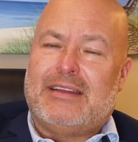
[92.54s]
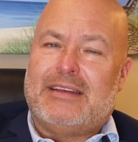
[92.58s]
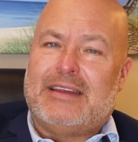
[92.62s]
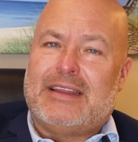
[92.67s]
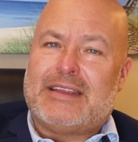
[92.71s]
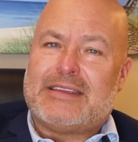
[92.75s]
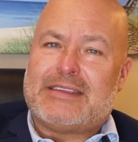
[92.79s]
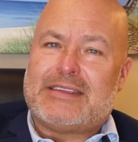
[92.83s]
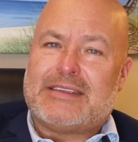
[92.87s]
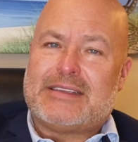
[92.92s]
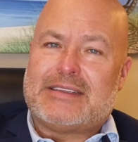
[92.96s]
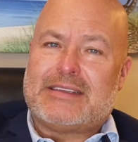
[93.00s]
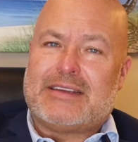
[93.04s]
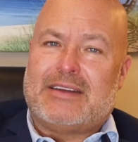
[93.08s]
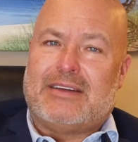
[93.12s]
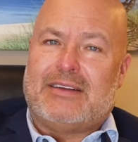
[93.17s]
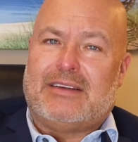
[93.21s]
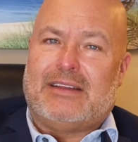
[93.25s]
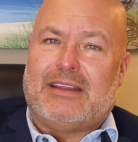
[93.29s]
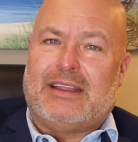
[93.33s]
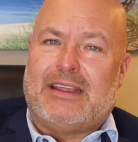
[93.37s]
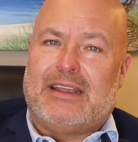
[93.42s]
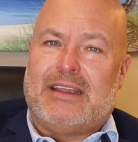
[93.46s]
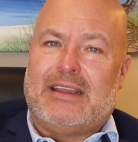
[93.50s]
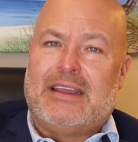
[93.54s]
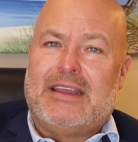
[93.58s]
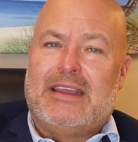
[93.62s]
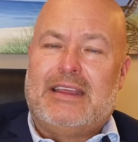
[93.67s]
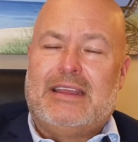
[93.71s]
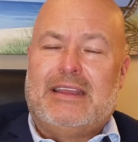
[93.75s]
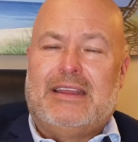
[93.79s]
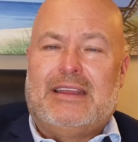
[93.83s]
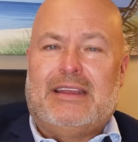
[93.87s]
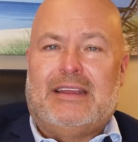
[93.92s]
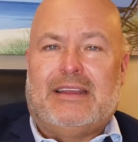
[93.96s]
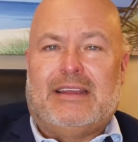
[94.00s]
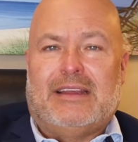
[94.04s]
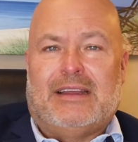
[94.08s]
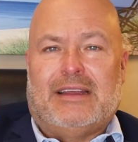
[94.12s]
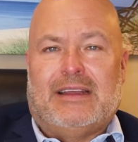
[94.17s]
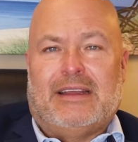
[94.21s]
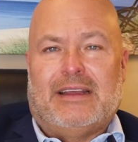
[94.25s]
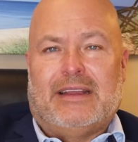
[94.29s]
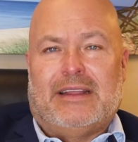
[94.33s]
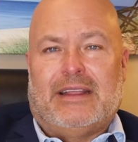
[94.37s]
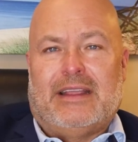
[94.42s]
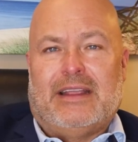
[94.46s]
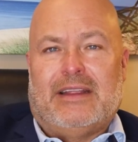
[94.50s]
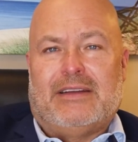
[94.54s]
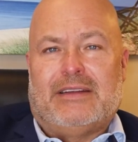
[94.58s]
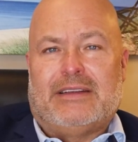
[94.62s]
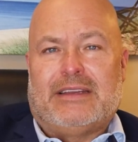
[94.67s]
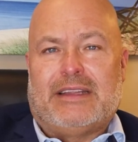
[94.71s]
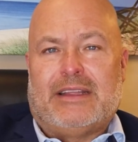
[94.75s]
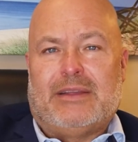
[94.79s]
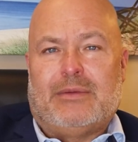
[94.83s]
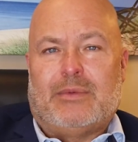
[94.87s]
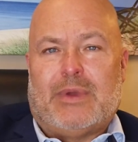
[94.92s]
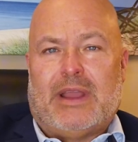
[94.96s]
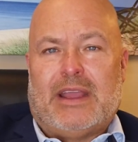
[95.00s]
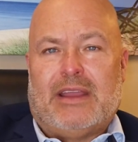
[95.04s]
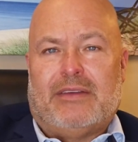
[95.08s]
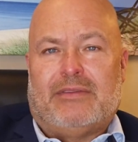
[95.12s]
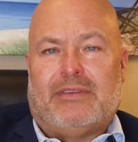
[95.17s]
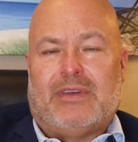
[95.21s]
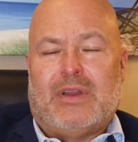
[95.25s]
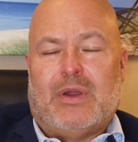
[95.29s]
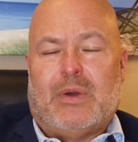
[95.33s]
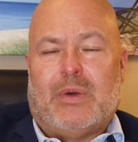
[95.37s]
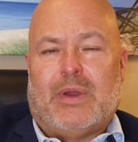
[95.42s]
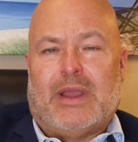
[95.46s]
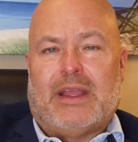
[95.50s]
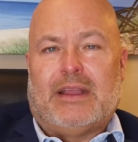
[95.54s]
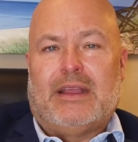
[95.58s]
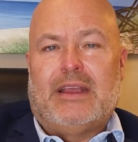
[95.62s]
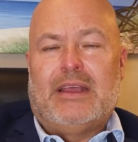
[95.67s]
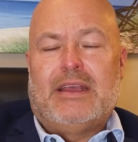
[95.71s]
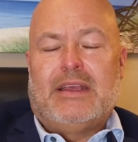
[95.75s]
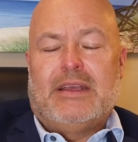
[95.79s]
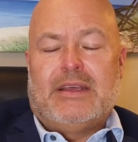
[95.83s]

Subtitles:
necessarily a guaranteed way of knowing.